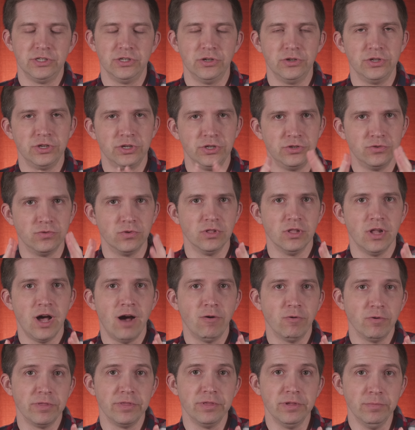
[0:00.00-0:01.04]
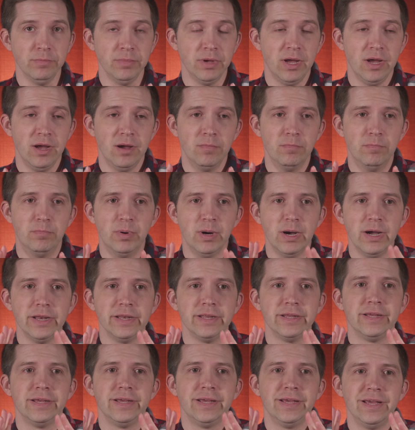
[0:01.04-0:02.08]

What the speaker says: You know, you can do a lot with them, but